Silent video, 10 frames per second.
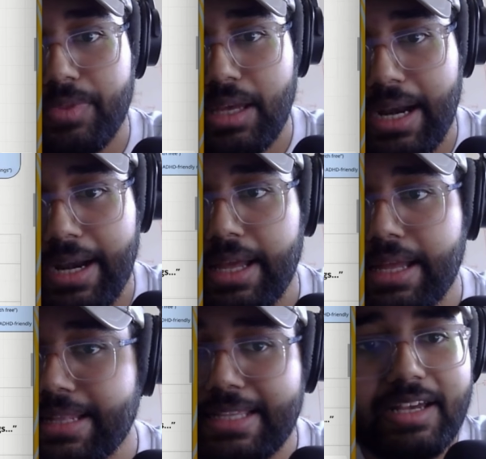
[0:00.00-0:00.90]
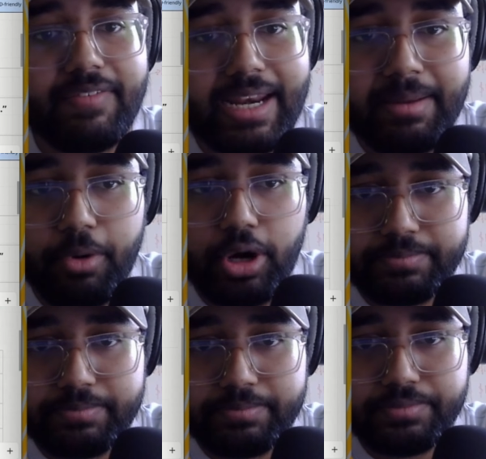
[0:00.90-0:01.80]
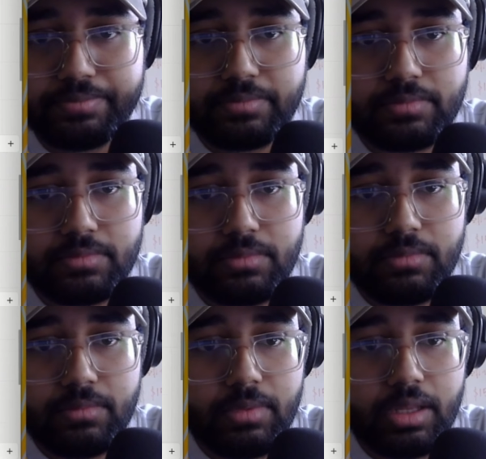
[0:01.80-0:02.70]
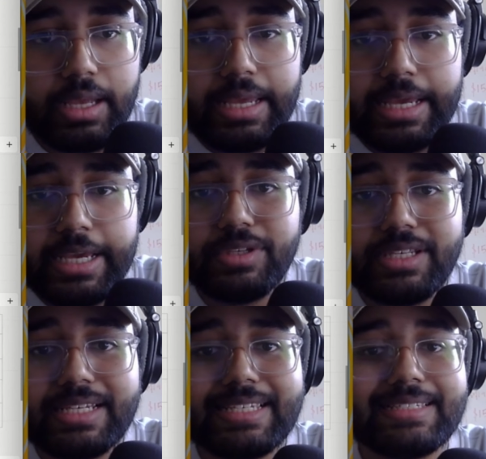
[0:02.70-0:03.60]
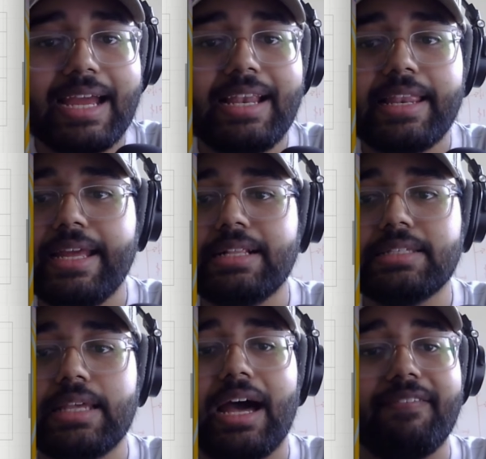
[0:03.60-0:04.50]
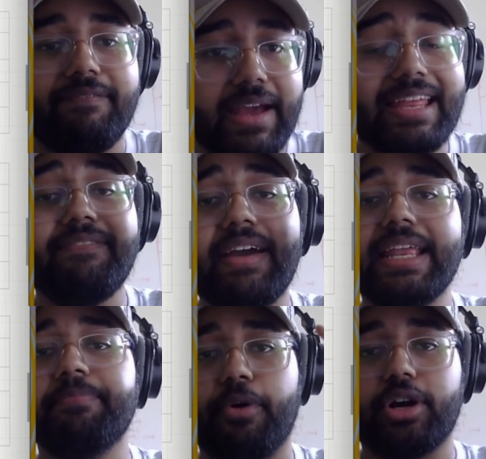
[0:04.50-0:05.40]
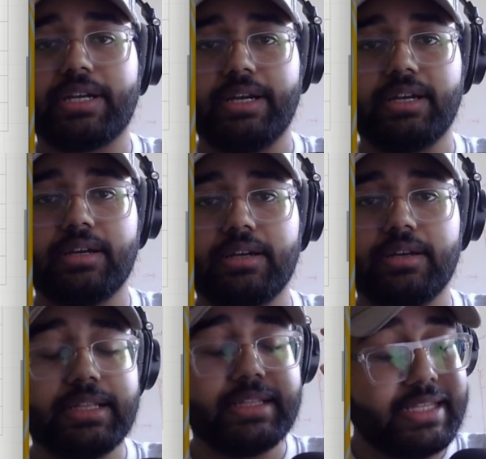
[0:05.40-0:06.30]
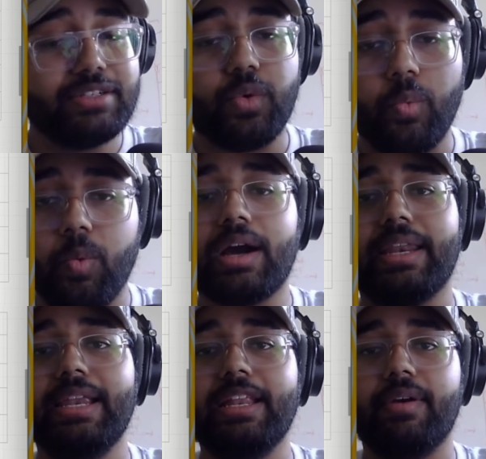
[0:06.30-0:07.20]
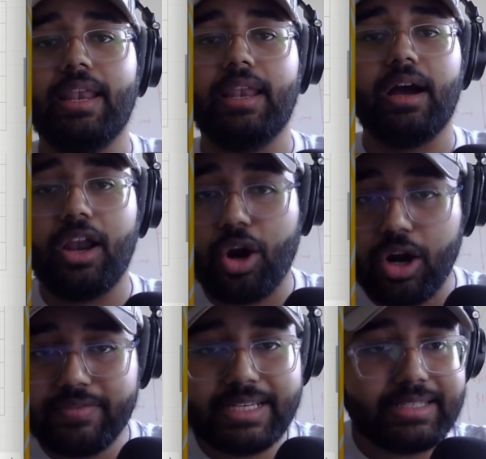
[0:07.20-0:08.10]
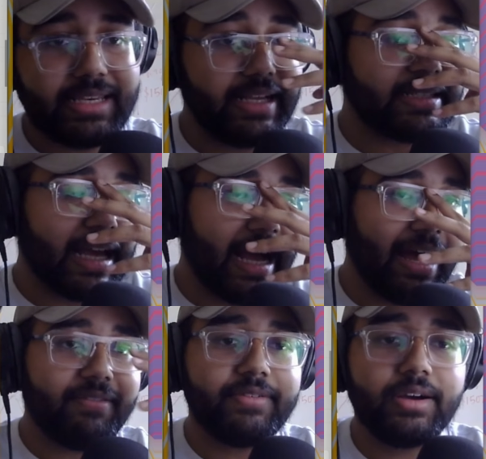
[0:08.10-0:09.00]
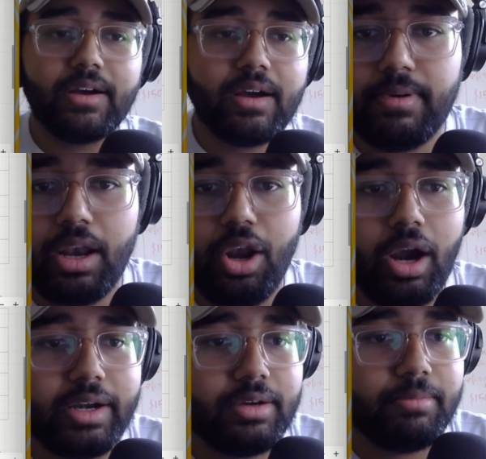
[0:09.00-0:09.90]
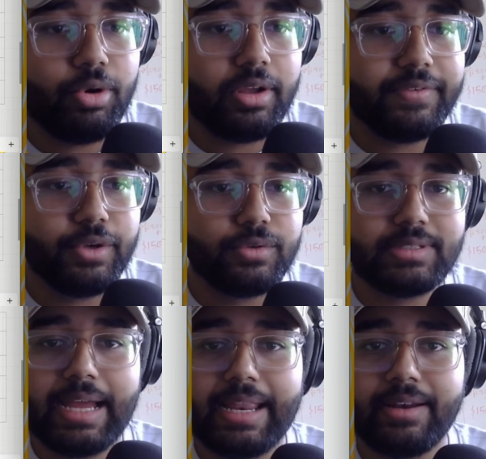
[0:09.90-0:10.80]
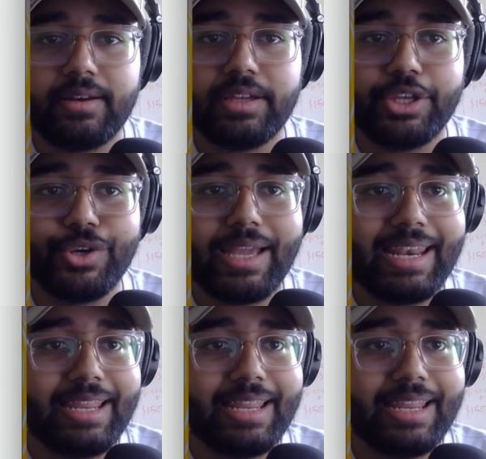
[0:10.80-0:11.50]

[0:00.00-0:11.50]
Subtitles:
right? These are very important. UGC style reels are very, very important. These work really well. A lot of these reels have a lot more views than you can